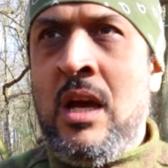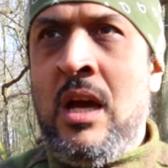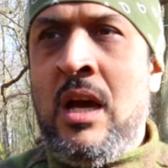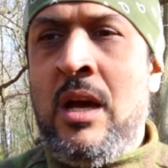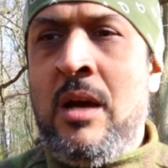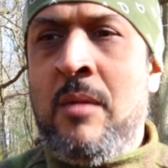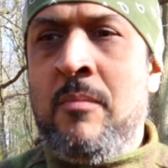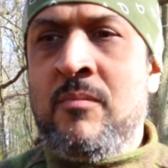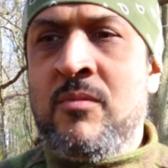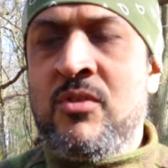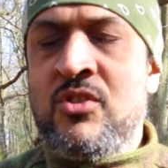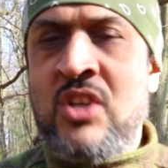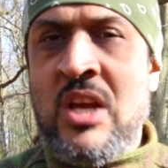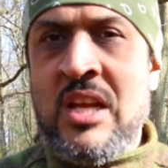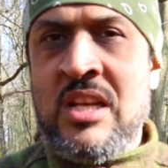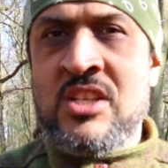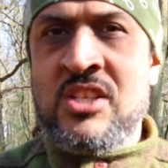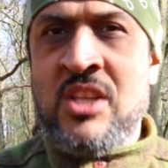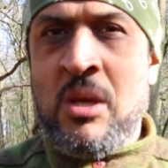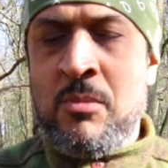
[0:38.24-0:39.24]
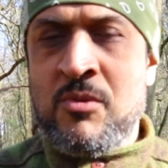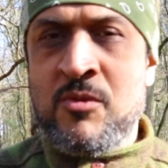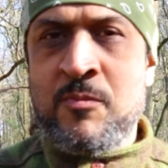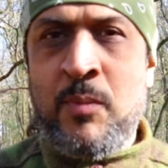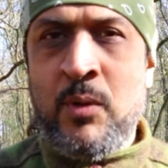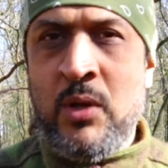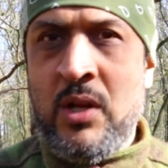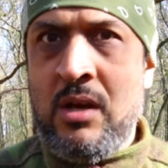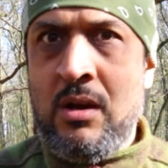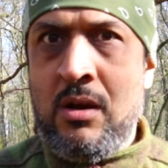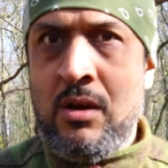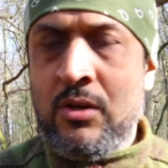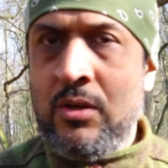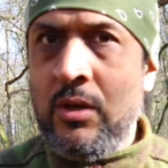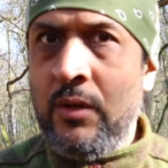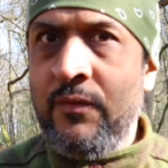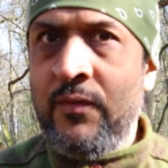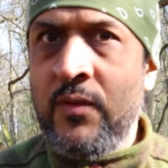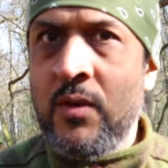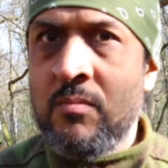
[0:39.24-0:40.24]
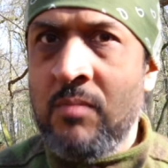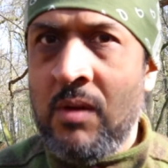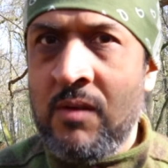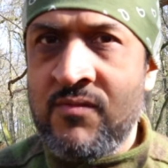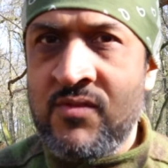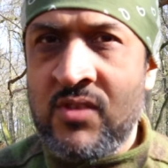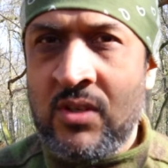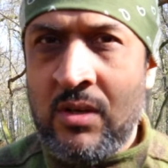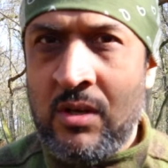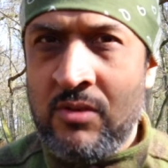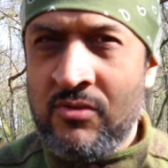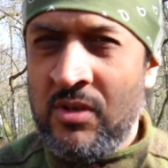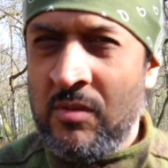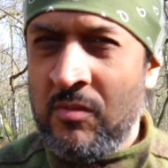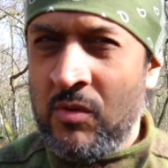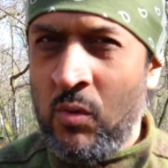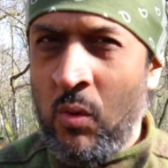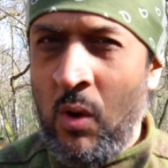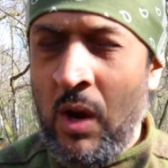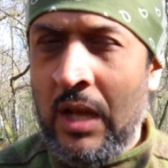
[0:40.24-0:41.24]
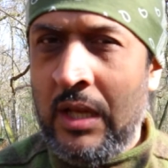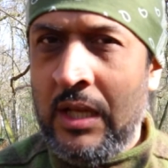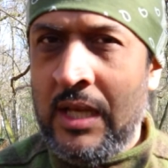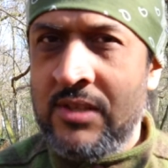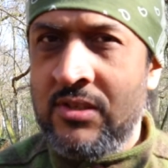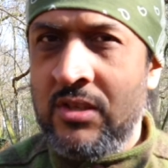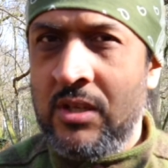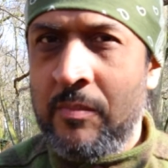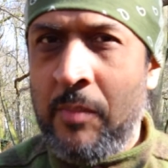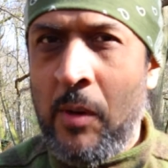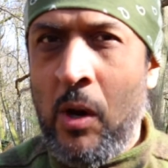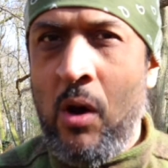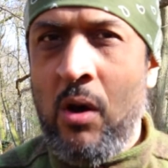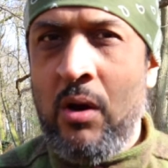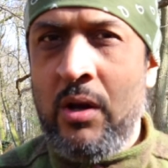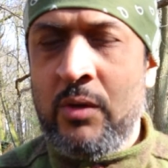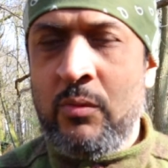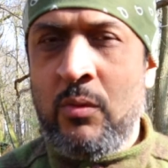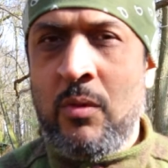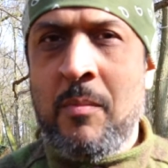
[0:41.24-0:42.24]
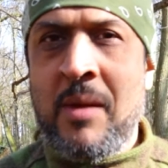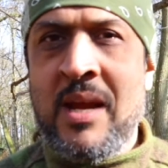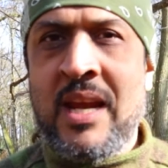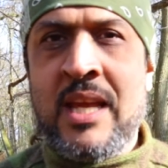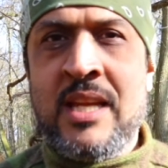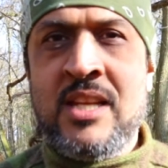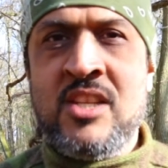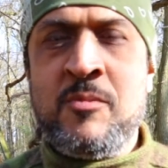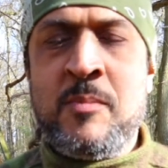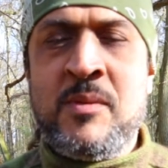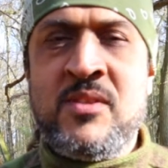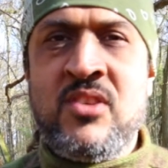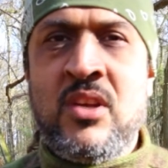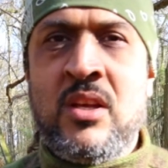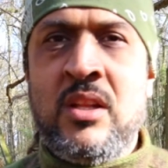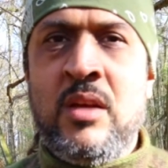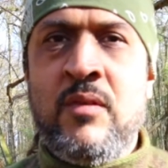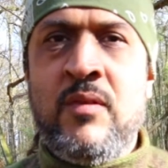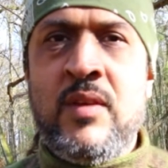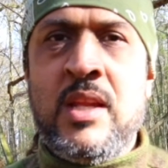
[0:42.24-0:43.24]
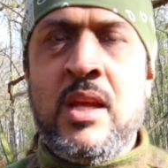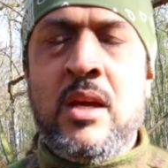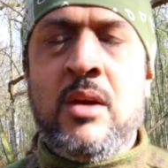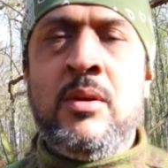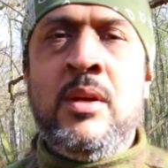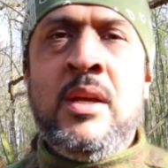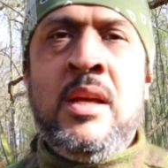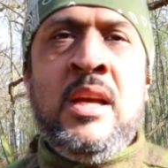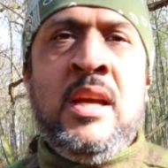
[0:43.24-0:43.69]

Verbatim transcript: um, challenge that was put out a good few months ago. So I'm quite late to the party with making this particular video.